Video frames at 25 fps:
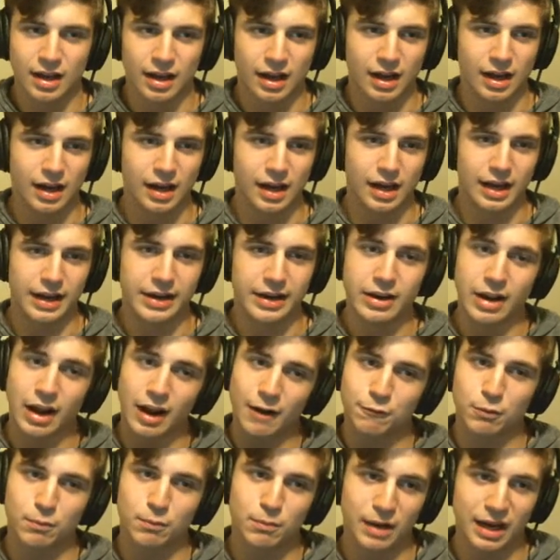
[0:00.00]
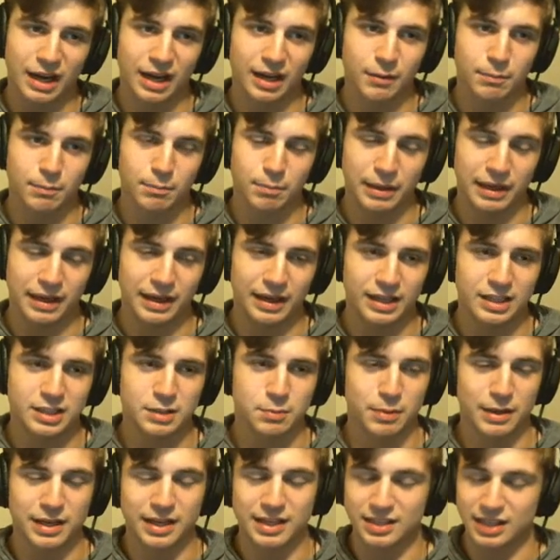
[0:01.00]
and not from rank B, is
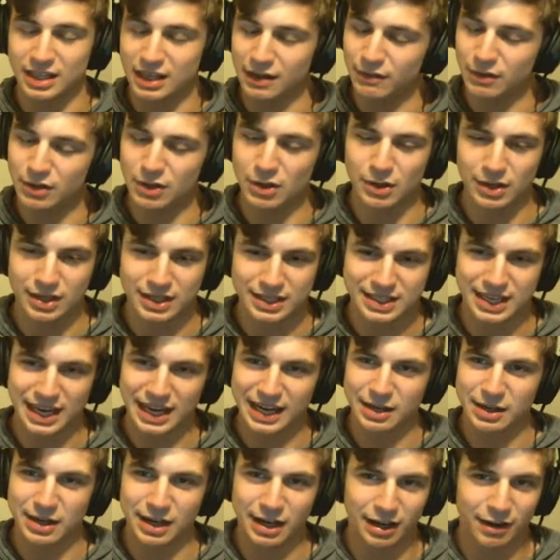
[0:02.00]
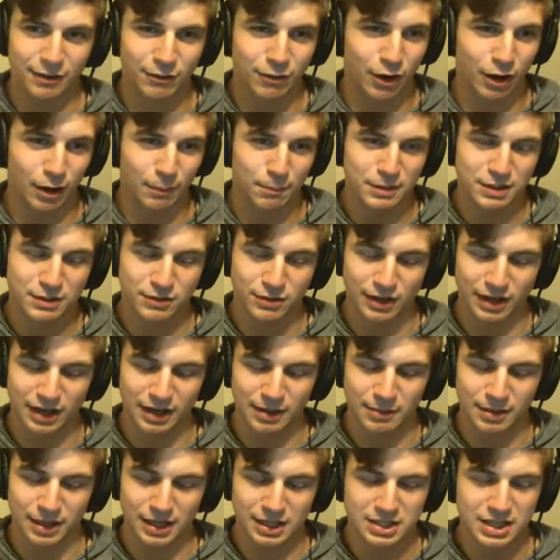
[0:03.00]
because even though it can take care of Harpies very